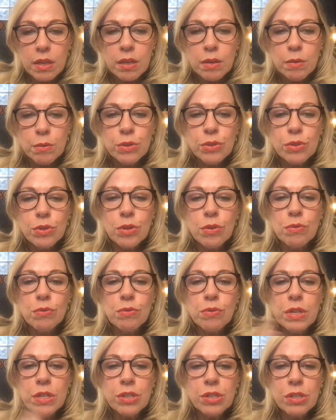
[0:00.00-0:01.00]
It was
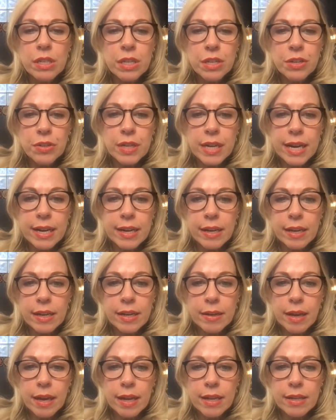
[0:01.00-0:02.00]
originally created